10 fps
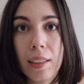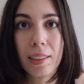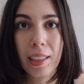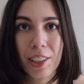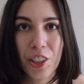
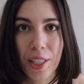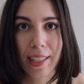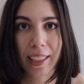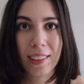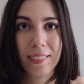can I just
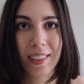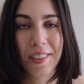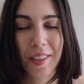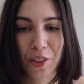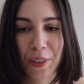say that
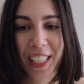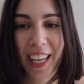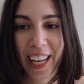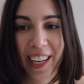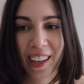these straight
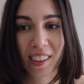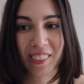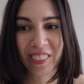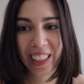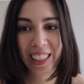hair
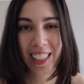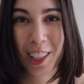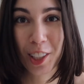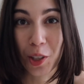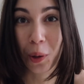really
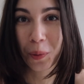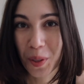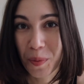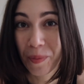suits